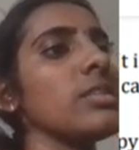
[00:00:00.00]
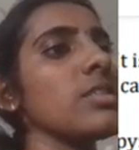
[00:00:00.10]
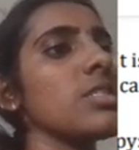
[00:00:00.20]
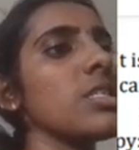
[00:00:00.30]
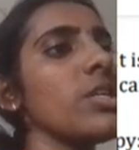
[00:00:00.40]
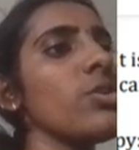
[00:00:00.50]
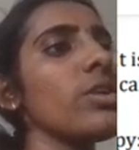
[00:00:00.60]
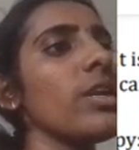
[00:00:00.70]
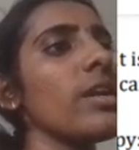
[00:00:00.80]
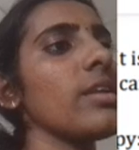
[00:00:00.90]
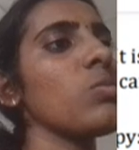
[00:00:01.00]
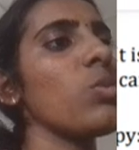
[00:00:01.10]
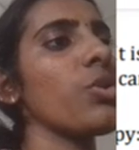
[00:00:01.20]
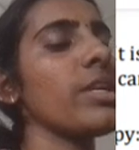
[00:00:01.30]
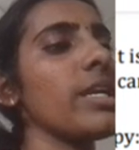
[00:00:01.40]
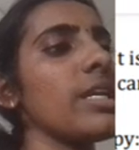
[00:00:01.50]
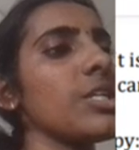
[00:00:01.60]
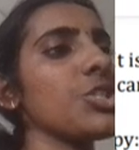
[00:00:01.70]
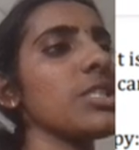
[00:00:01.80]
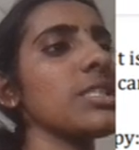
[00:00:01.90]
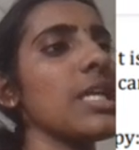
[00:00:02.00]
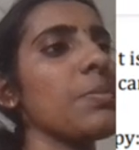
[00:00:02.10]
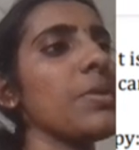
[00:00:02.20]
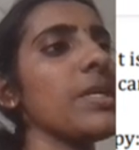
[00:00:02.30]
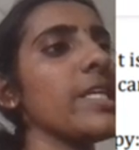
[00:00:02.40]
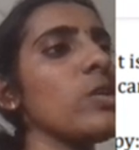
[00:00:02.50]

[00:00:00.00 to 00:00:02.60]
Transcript: The stereotactic body radiation therapy